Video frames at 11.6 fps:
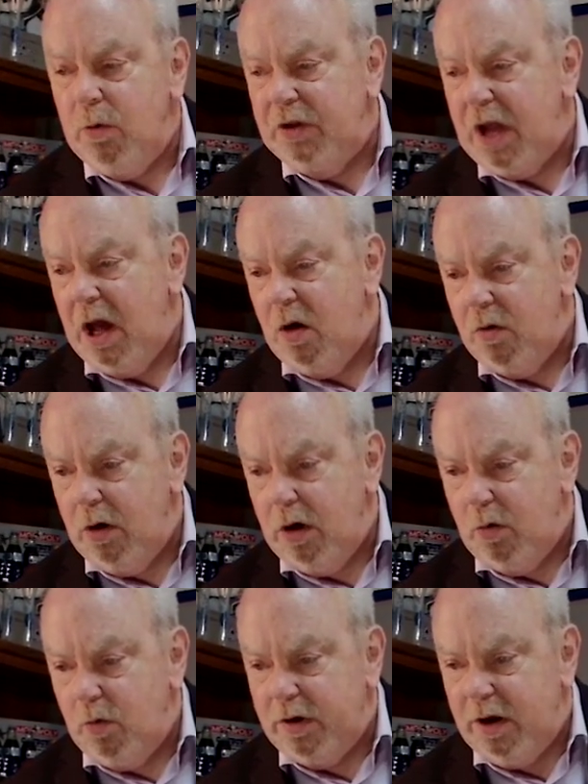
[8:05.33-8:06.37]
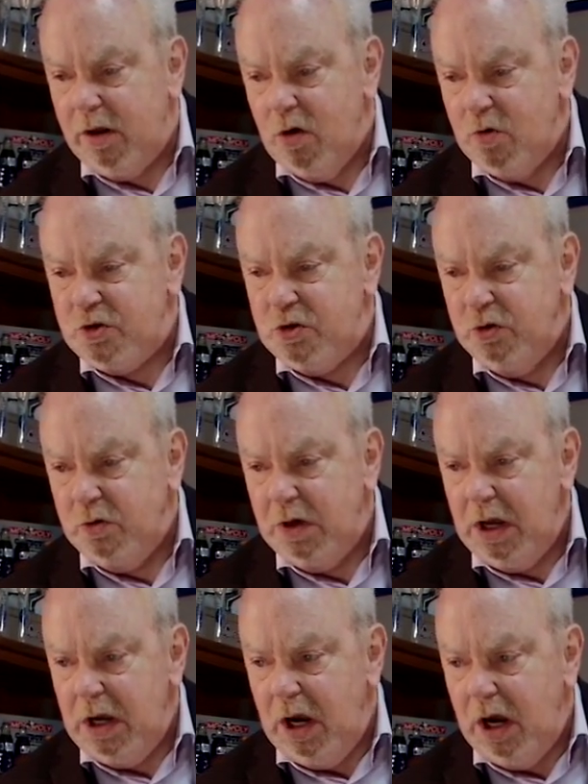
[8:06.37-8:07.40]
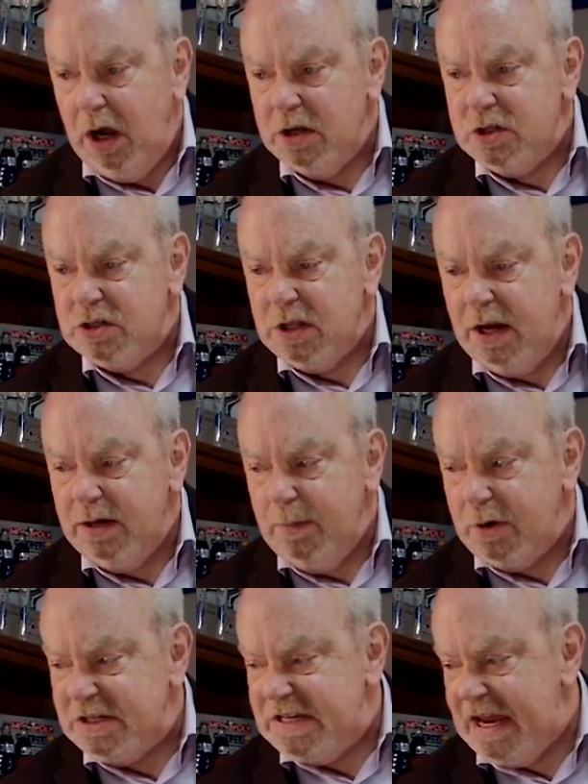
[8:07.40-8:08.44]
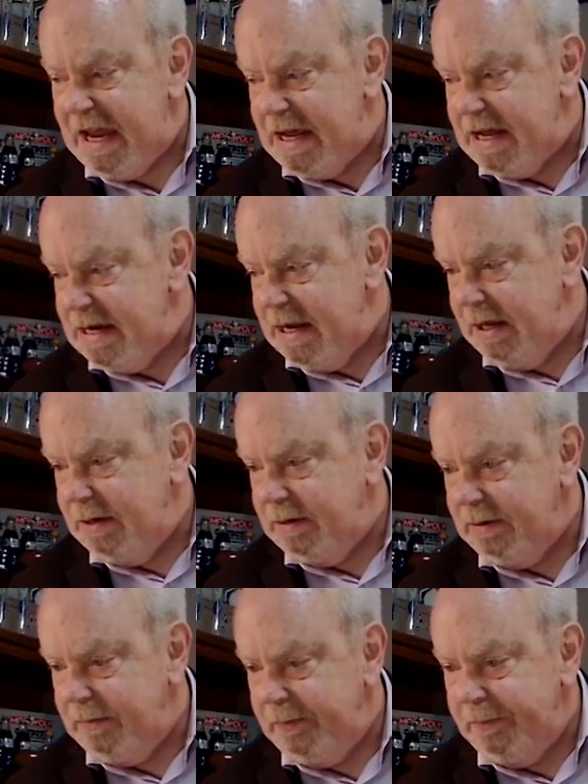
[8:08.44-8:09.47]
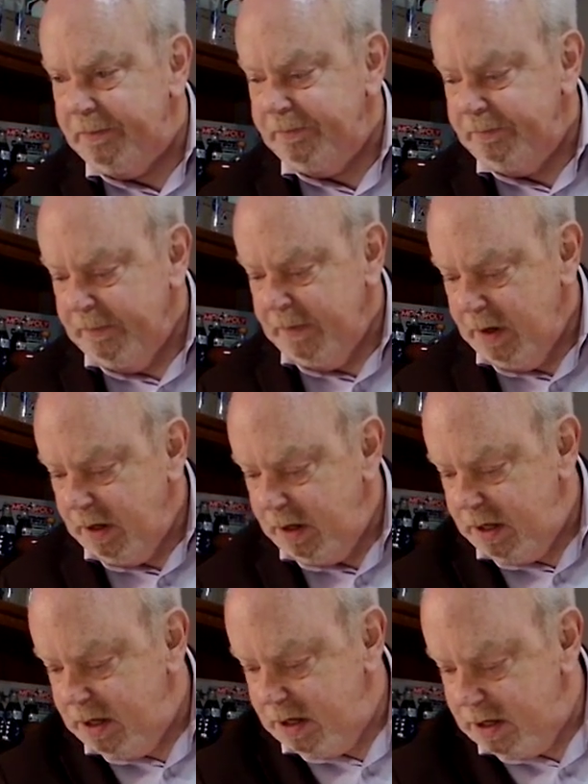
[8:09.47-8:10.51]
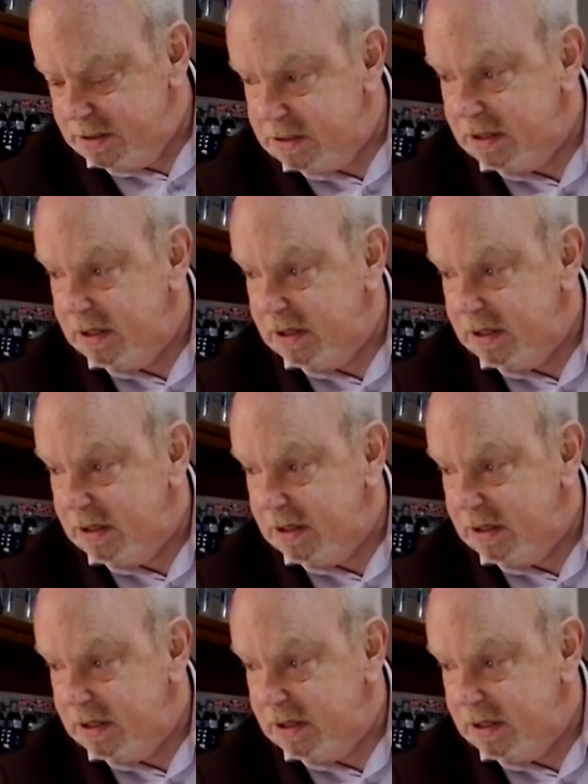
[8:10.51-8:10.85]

well now we're going to go to slide number 10, and